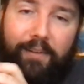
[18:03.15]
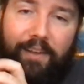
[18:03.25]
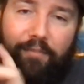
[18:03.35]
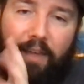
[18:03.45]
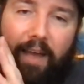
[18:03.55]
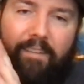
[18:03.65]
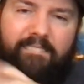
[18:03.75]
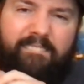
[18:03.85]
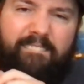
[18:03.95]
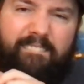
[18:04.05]
Love that.
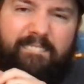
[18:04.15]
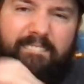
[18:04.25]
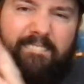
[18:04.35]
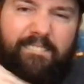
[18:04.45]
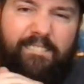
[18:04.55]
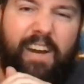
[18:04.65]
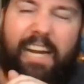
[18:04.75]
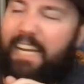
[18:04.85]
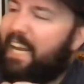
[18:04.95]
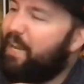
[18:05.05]

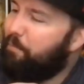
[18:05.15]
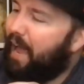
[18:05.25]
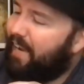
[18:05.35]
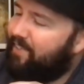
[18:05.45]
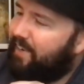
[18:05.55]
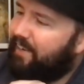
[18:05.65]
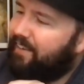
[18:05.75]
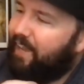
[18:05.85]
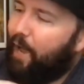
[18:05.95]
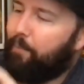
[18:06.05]
Really neat packaging.
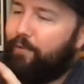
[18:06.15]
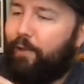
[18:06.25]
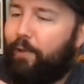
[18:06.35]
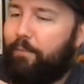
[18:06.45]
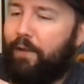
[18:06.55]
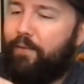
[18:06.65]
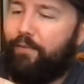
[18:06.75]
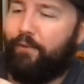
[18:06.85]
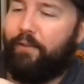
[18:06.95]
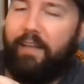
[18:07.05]
Absolutely
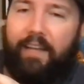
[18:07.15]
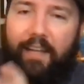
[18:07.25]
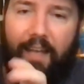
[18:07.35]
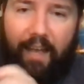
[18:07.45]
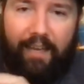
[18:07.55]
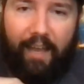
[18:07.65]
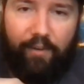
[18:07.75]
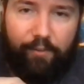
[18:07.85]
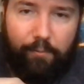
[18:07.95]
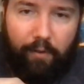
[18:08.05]
beautiful. Again,
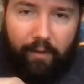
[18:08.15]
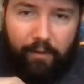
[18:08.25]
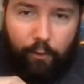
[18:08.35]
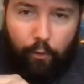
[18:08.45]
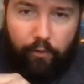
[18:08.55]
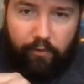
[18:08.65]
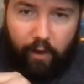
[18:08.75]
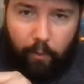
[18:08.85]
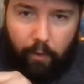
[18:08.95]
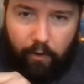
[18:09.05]
there's some, like, gorgeous
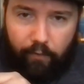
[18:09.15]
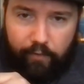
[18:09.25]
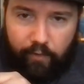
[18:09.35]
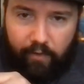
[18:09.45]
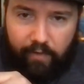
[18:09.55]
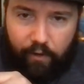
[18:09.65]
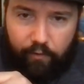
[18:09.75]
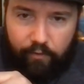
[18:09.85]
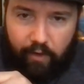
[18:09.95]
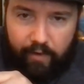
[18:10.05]
artwork on the side there
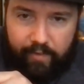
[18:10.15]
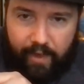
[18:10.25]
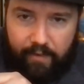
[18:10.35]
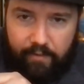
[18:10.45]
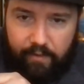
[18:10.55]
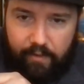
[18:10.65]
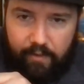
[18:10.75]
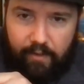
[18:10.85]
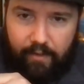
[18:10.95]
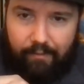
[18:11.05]
of Zartan.
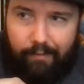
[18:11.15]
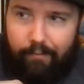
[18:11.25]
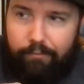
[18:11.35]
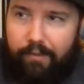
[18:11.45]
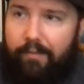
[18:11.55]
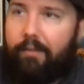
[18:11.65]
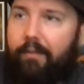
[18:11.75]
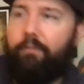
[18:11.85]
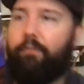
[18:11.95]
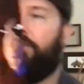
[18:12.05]
Lovely
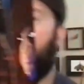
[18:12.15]
stuff.